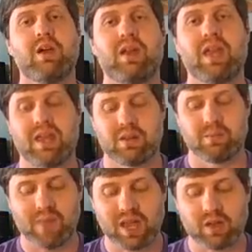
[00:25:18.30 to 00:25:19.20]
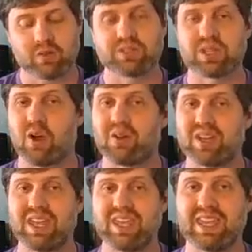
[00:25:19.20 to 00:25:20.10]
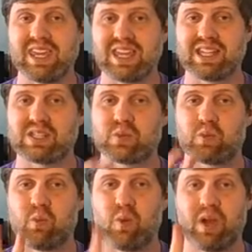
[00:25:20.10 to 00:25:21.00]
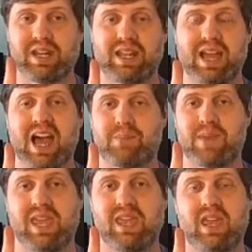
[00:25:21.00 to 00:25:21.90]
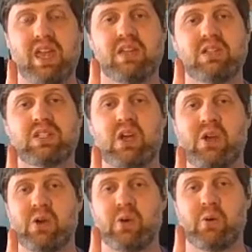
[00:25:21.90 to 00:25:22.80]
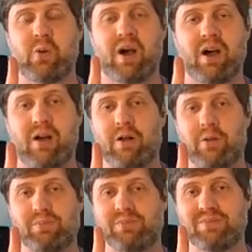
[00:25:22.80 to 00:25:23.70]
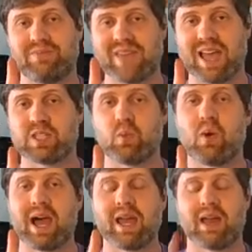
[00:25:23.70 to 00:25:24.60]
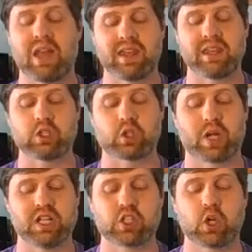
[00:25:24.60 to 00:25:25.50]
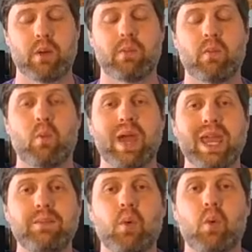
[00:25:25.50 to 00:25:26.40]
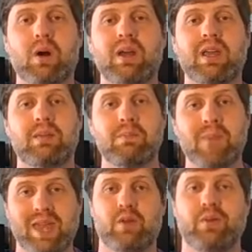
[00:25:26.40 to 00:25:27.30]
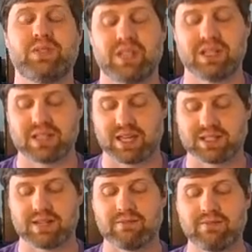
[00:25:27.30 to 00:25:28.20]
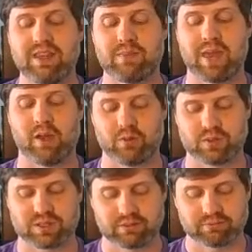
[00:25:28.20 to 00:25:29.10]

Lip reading: And males only get 1 copy. So that's why a lot of these traits show up way more in males than it does in females.